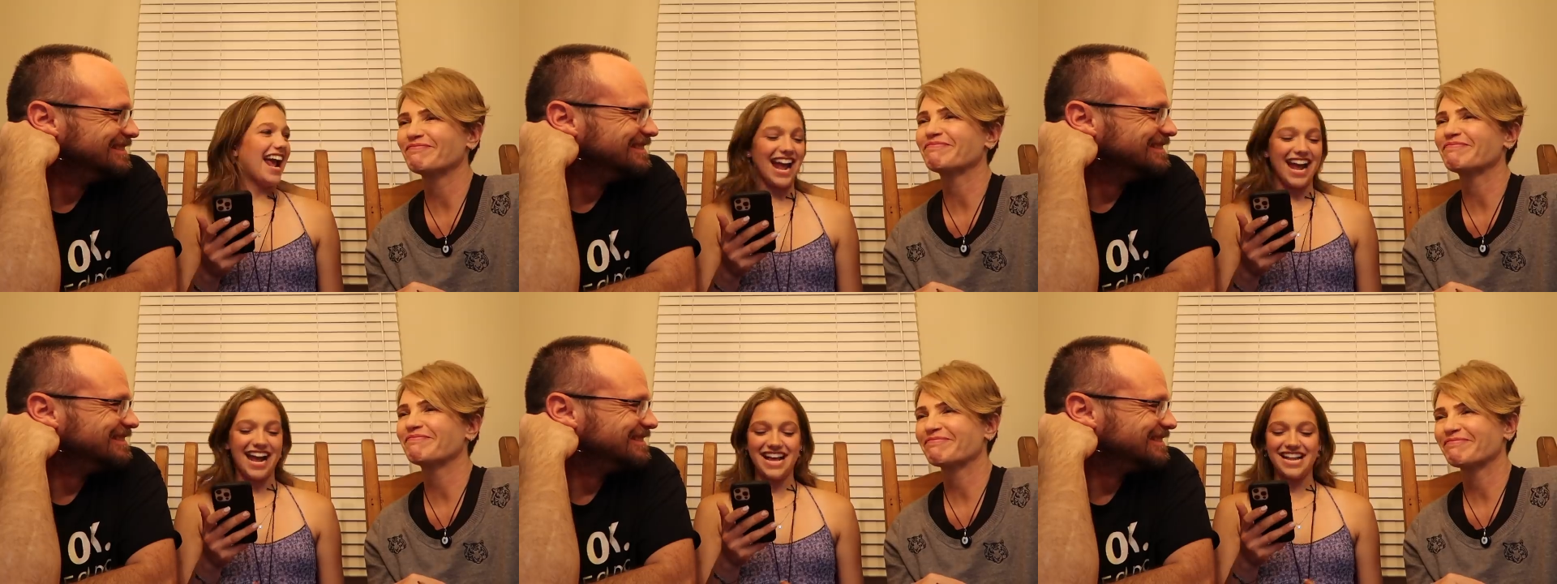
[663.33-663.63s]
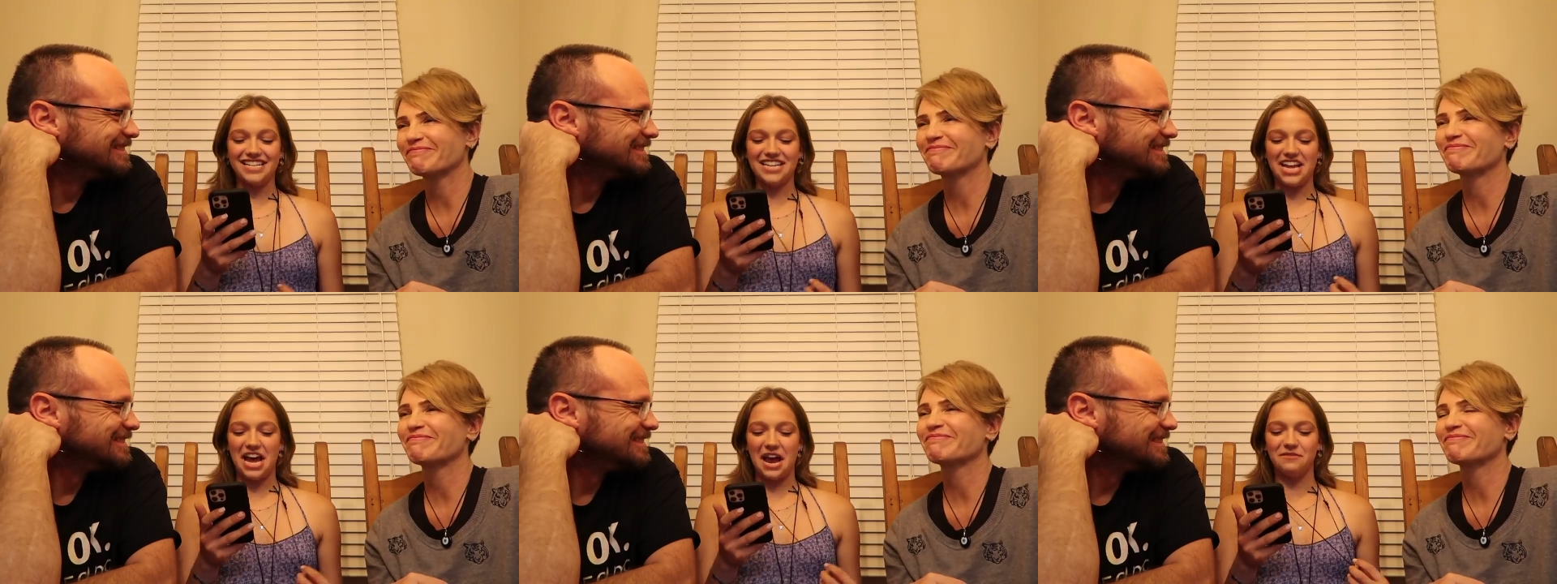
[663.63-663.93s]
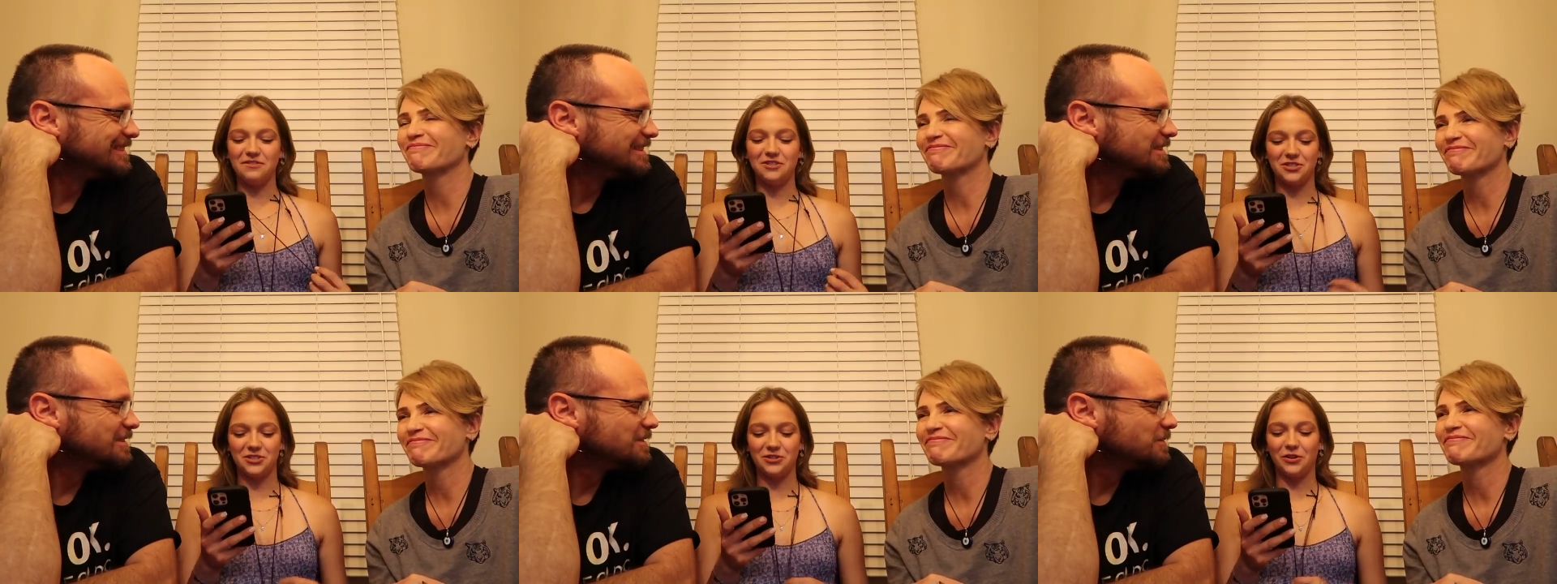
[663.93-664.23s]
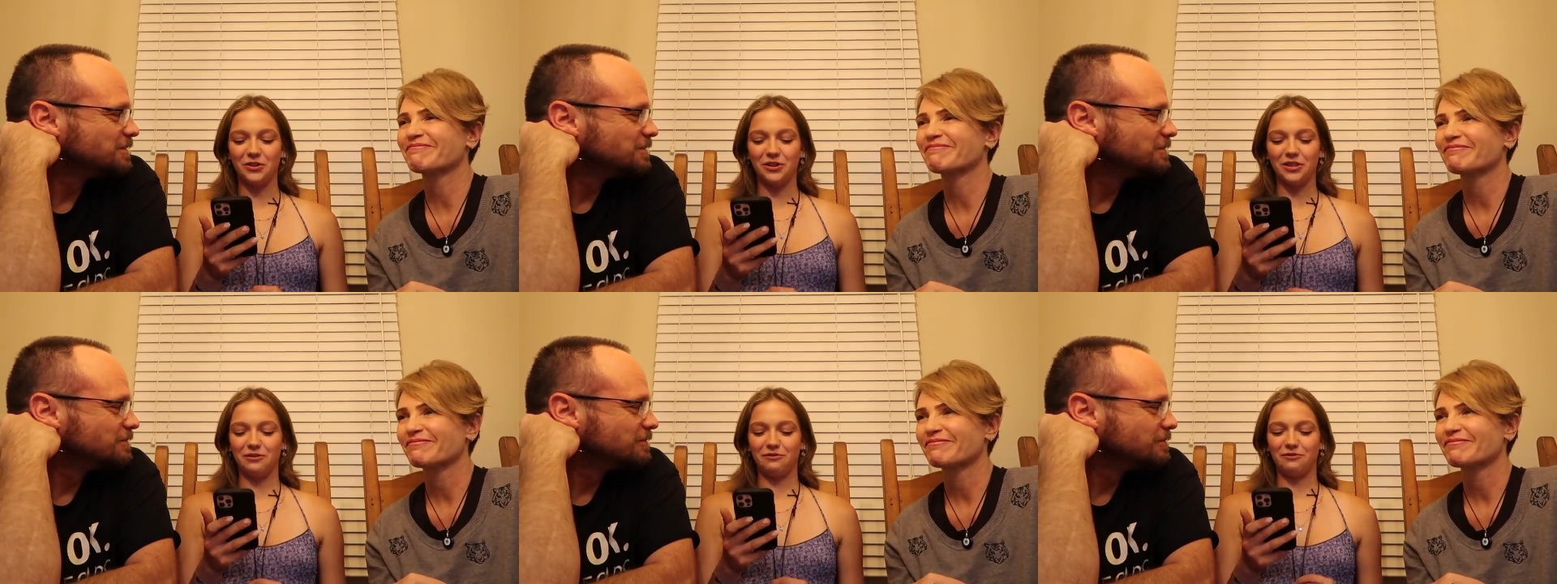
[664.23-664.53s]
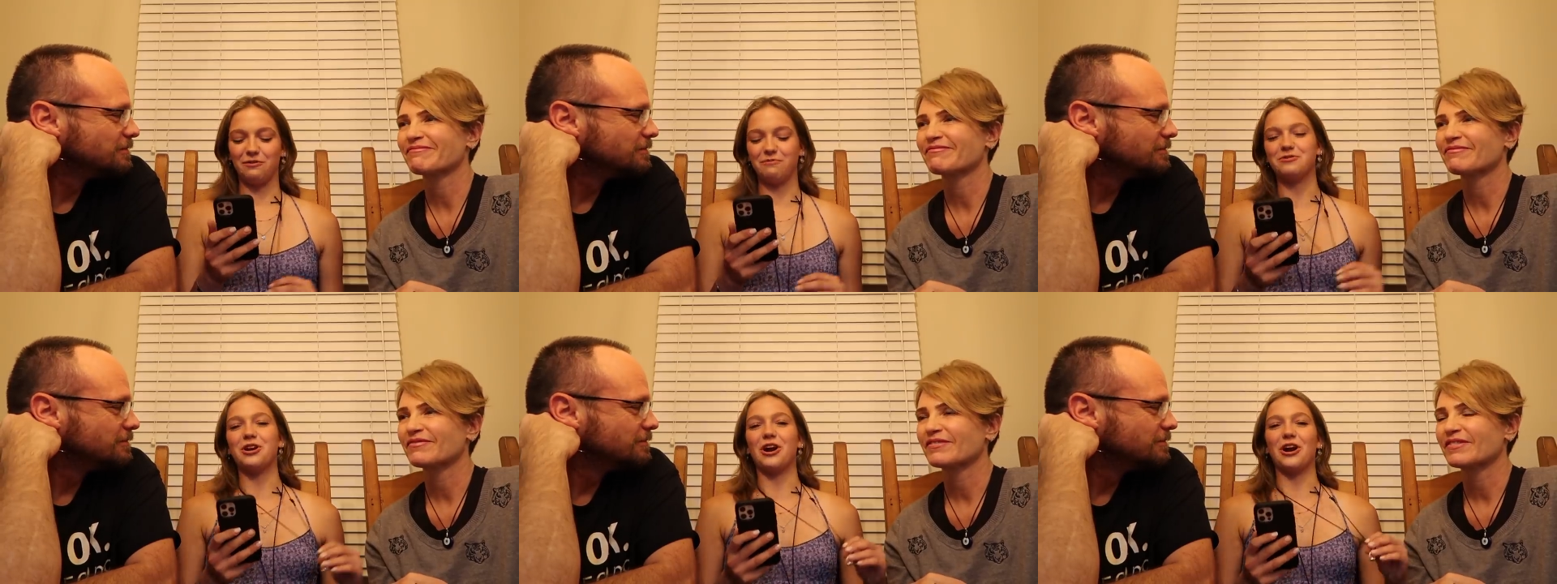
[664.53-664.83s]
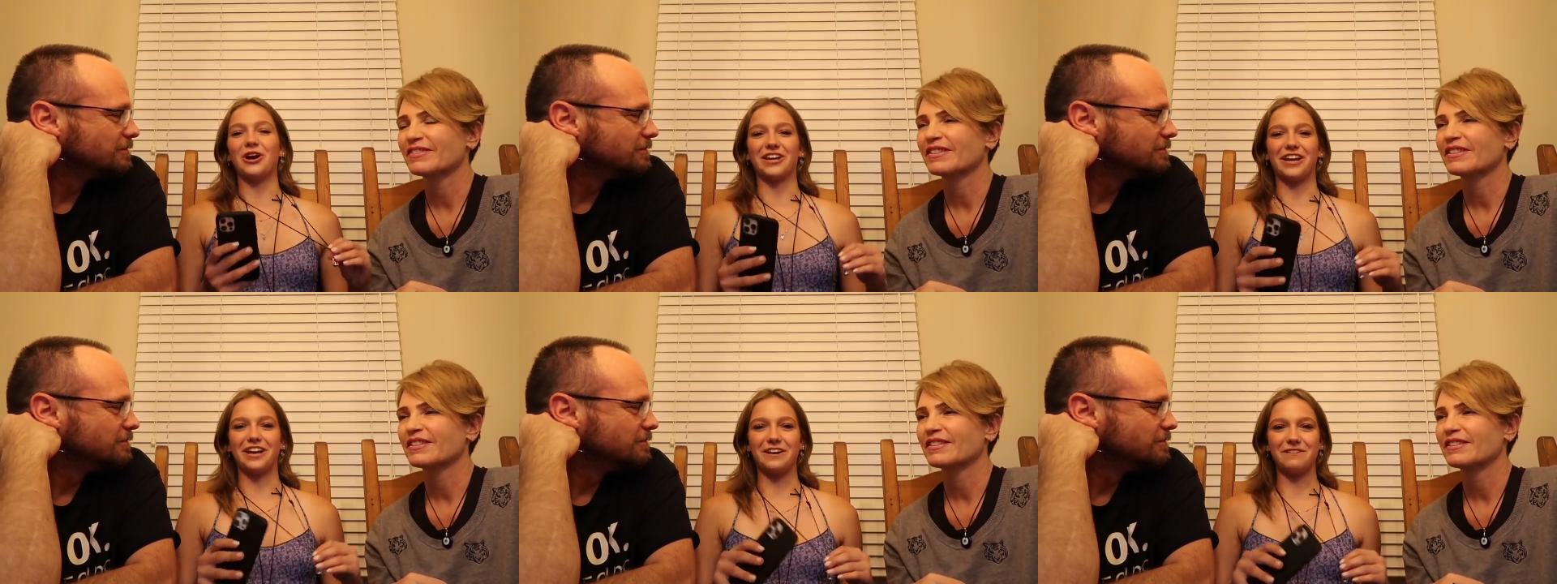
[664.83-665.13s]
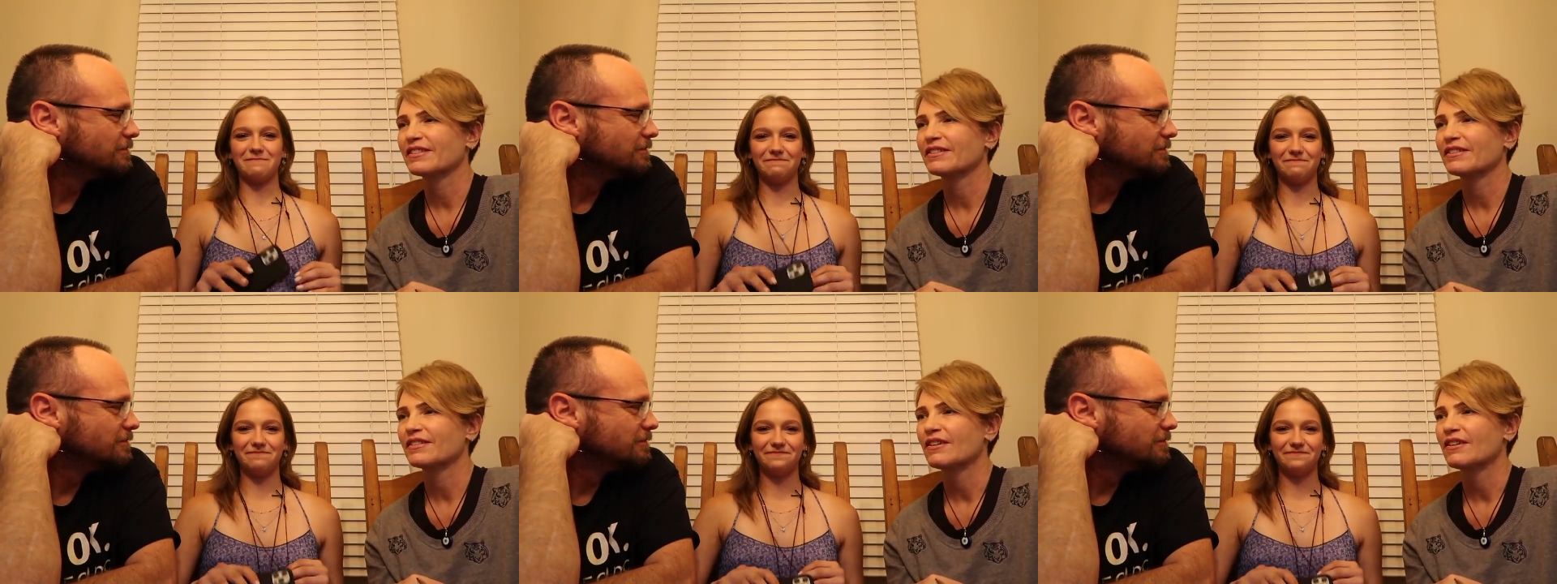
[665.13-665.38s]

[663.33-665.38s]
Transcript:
Speaker 1: And I've stolen from Target.